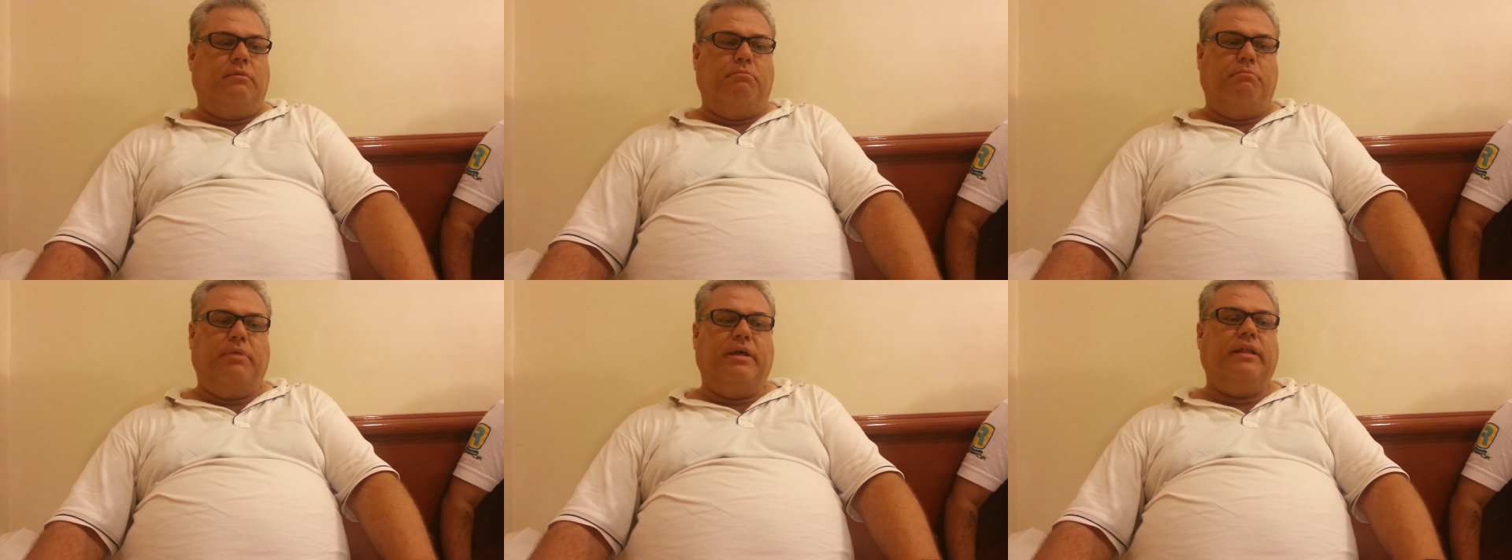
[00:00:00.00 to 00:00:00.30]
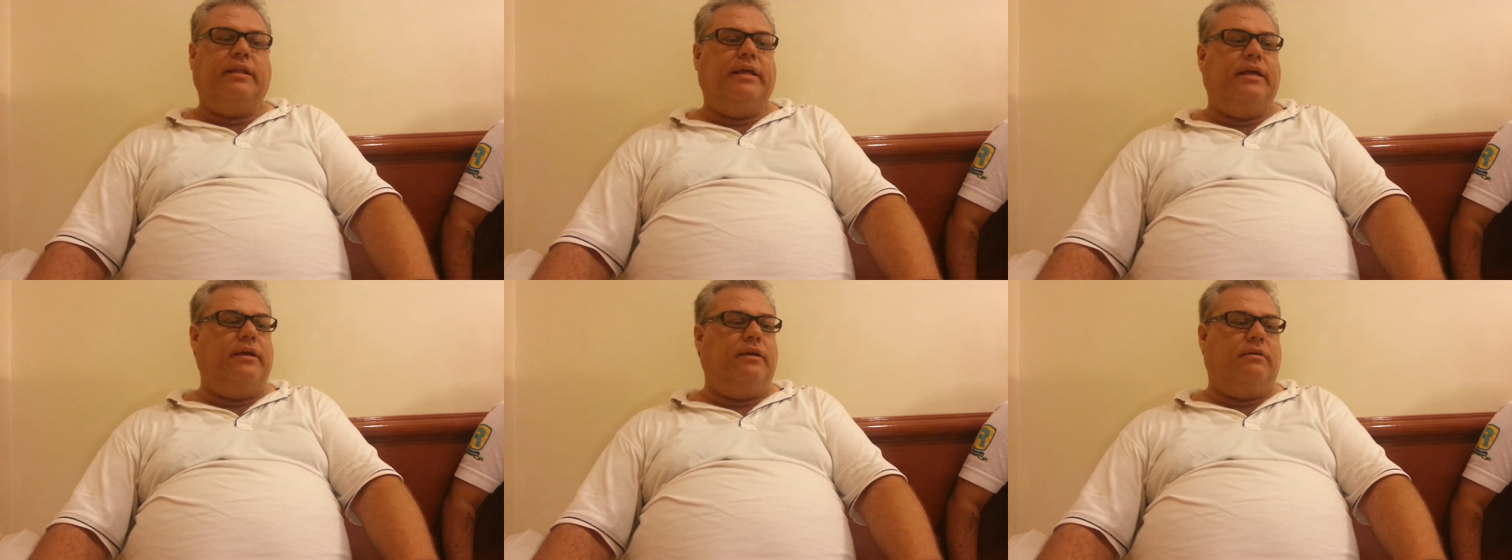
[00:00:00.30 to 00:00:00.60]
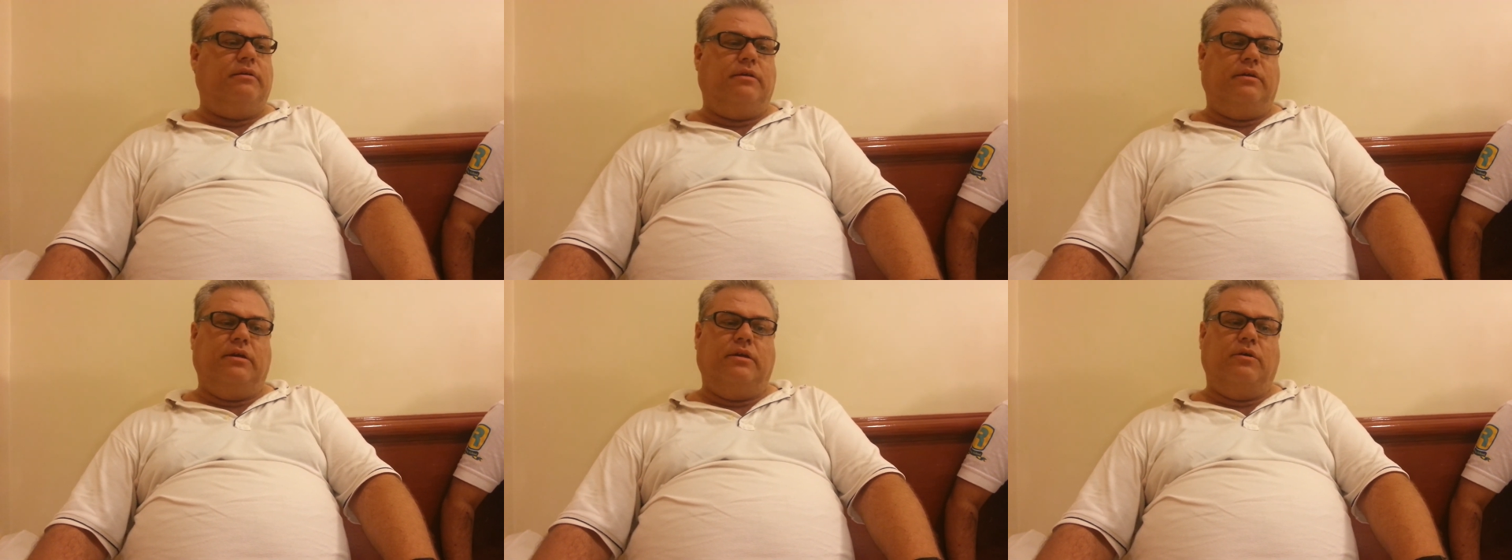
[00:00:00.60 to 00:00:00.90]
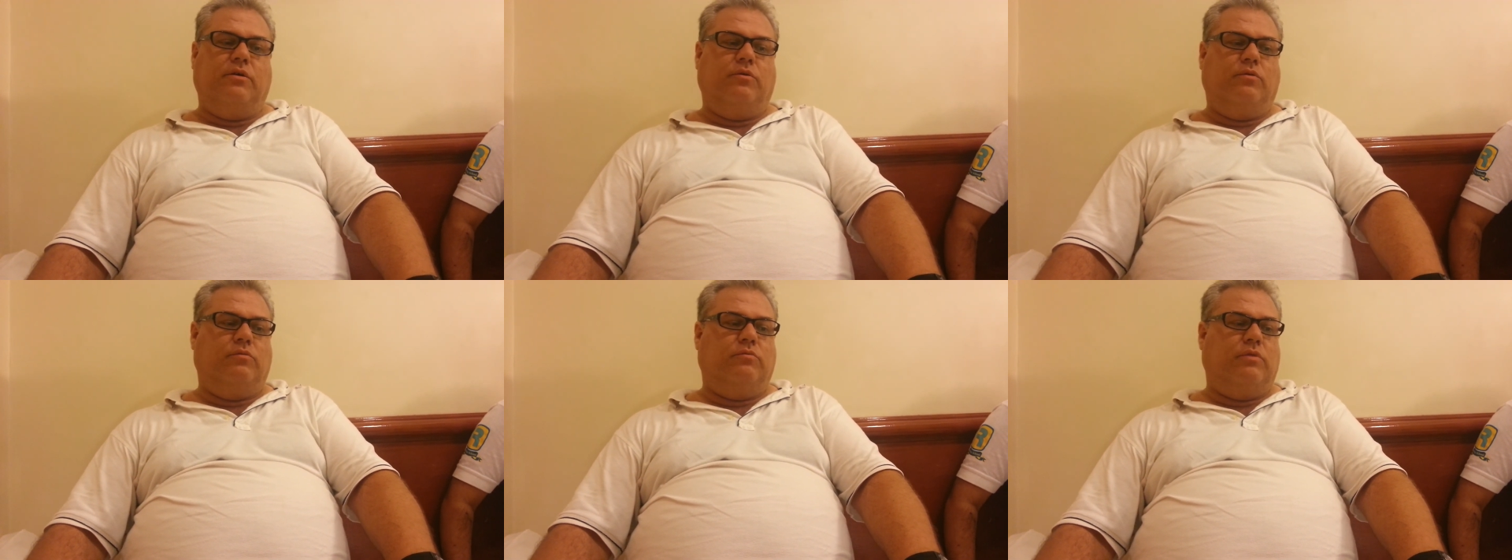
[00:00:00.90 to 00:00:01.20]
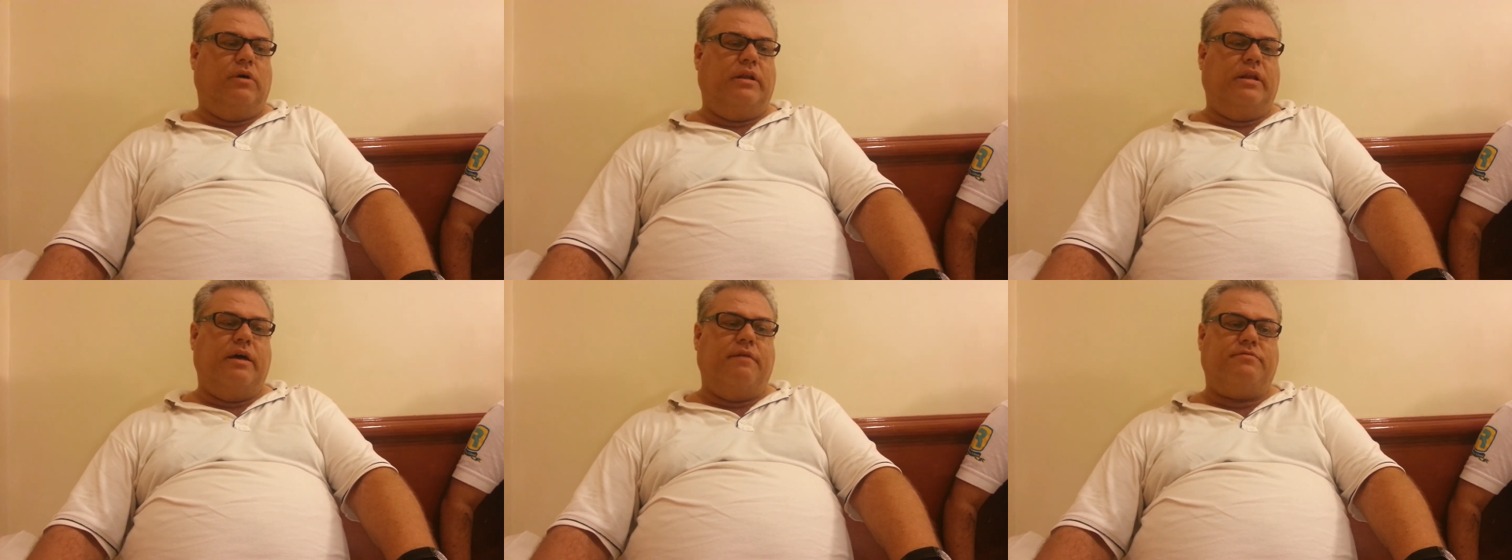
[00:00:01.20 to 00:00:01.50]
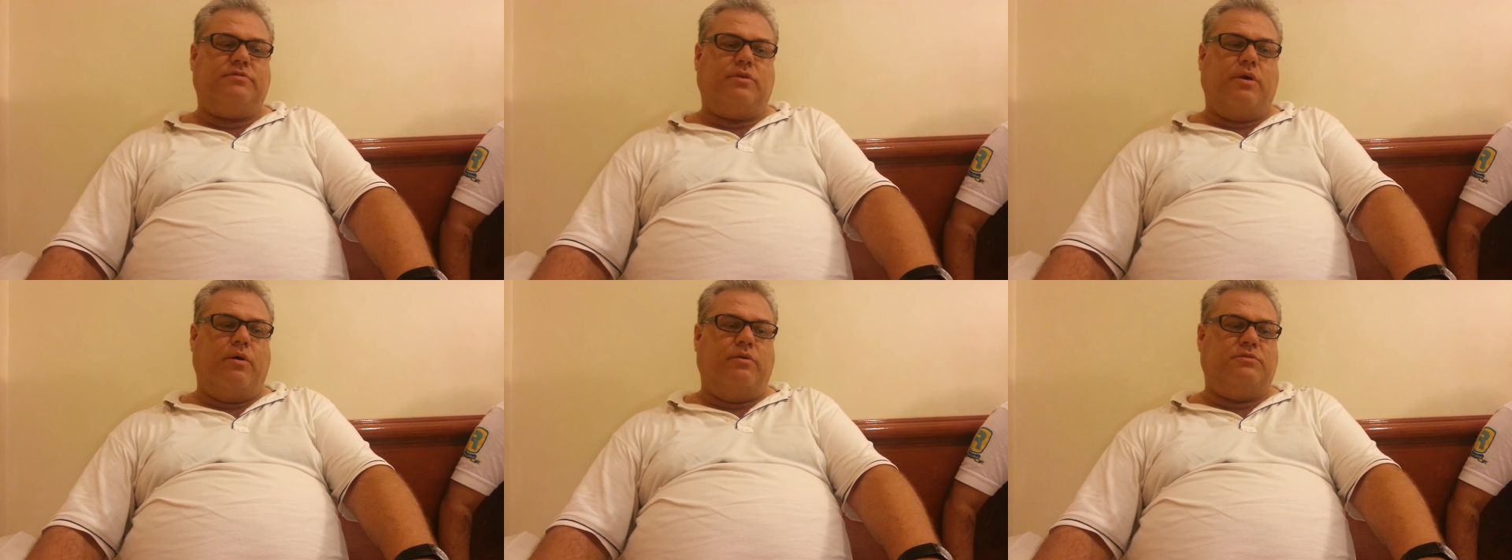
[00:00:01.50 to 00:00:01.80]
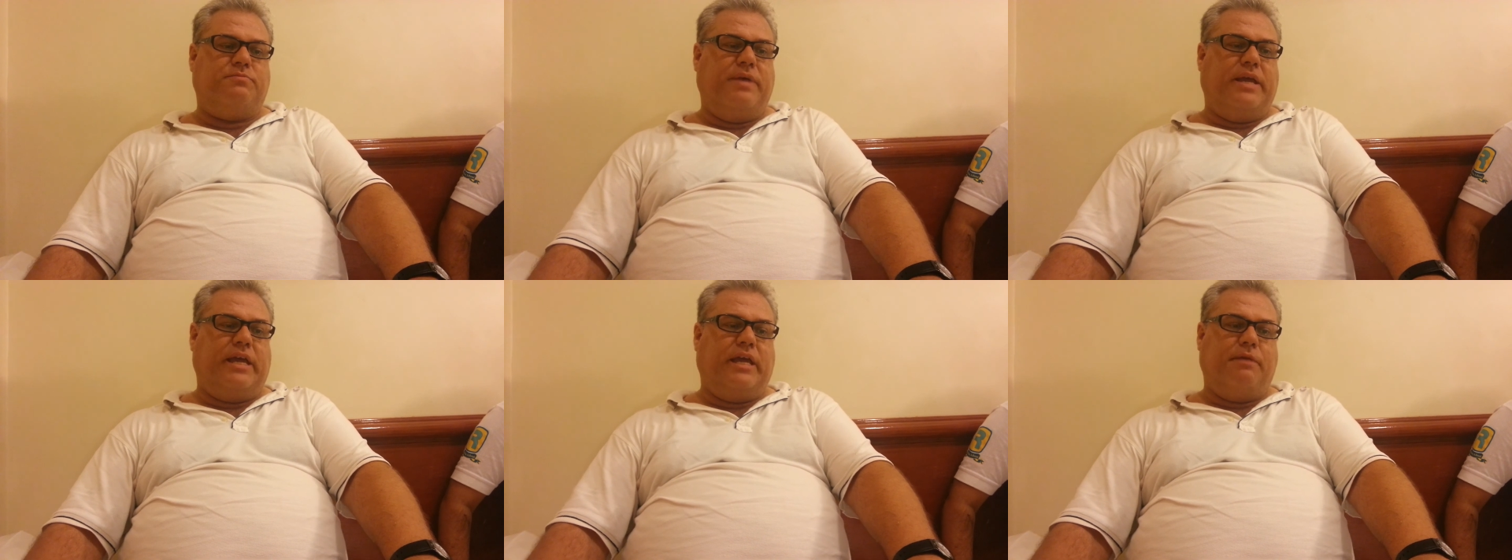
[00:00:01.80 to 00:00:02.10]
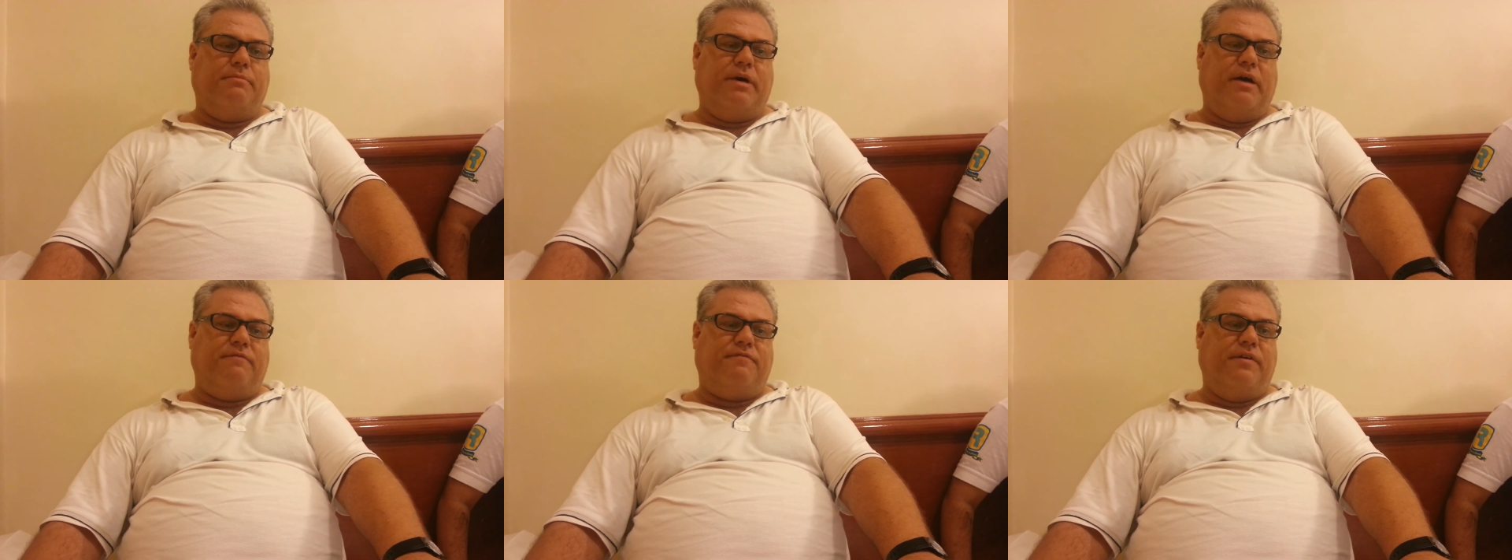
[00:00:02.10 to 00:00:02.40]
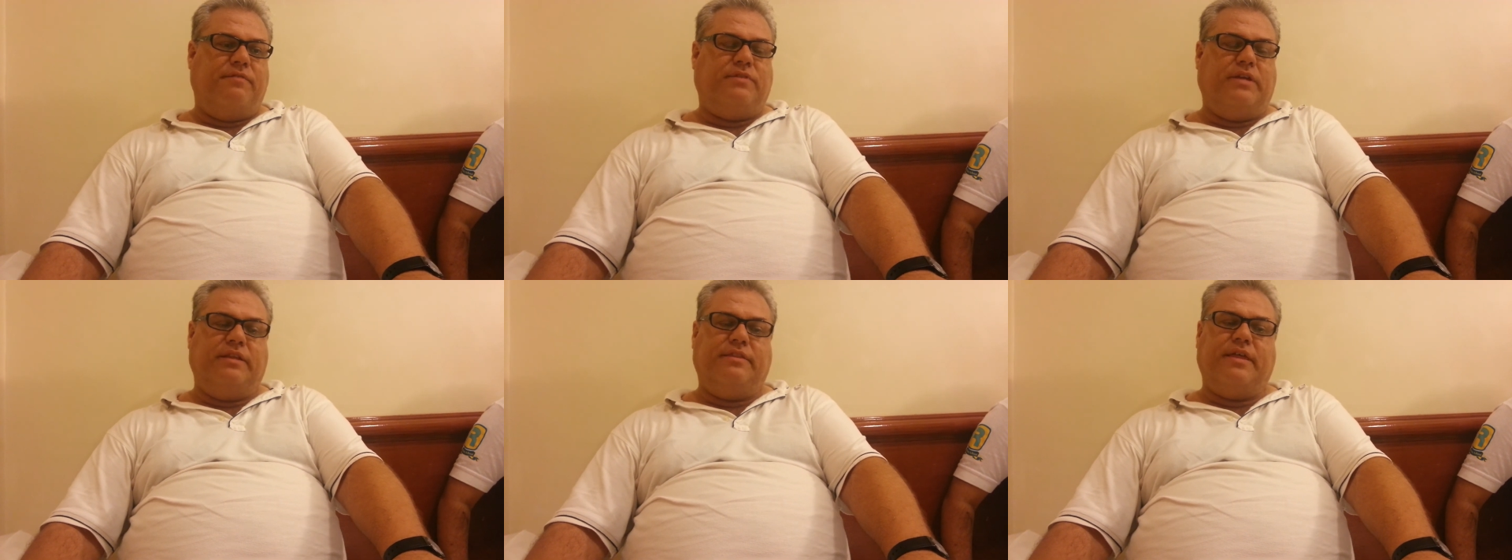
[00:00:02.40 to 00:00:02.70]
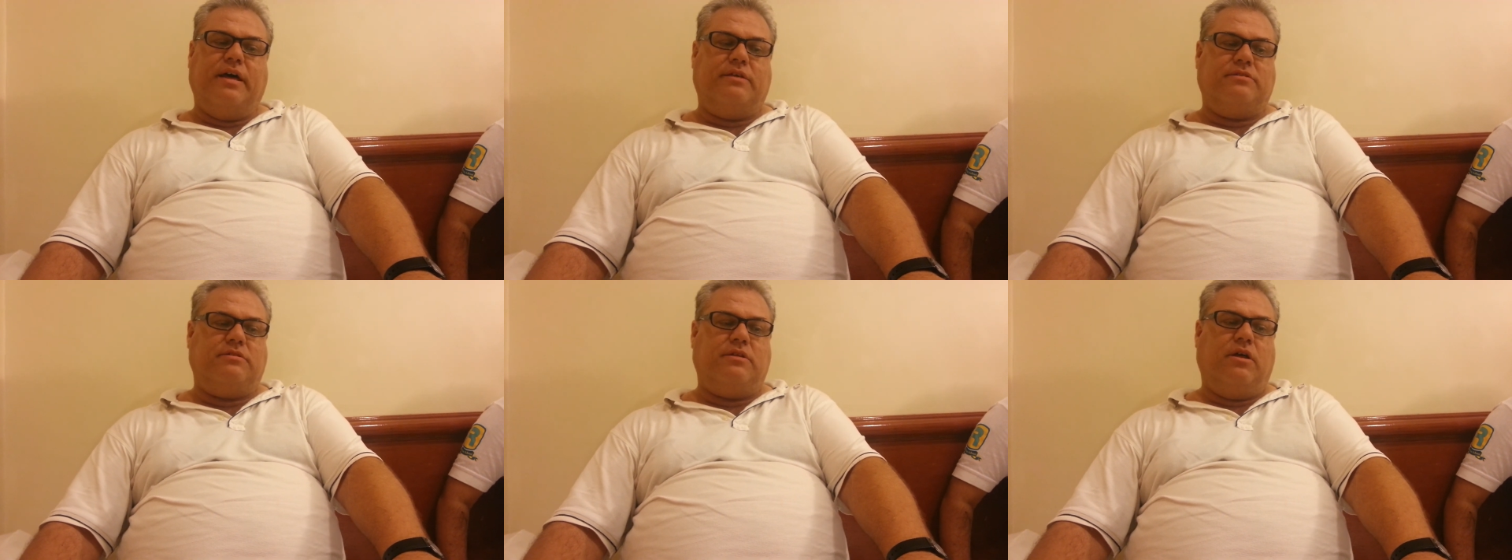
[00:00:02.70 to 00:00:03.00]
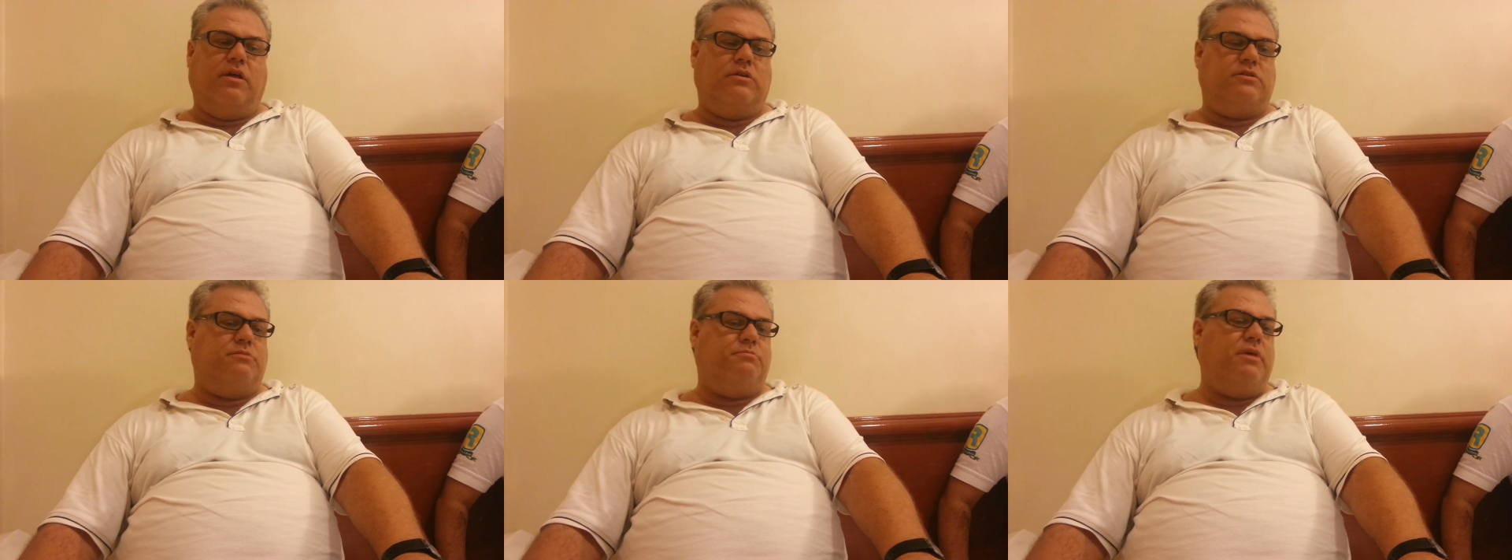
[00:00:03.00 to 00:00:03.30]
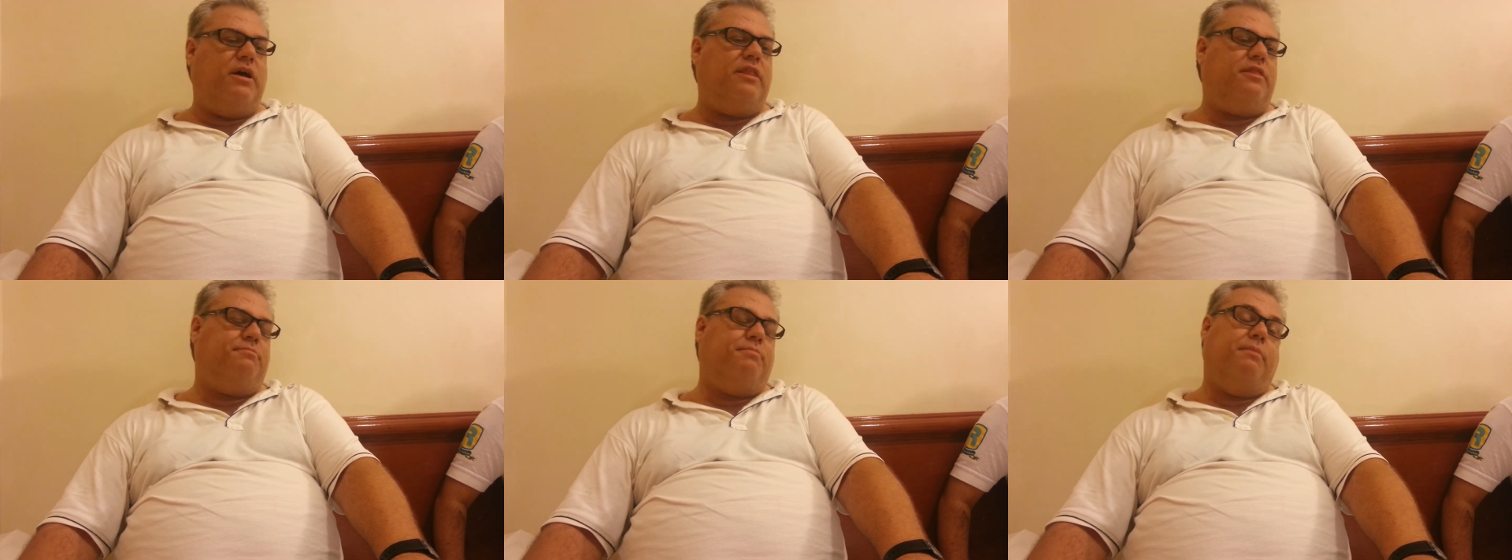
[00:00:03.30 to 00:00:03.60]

billing, you know, enough so I was making about $15,000 a month,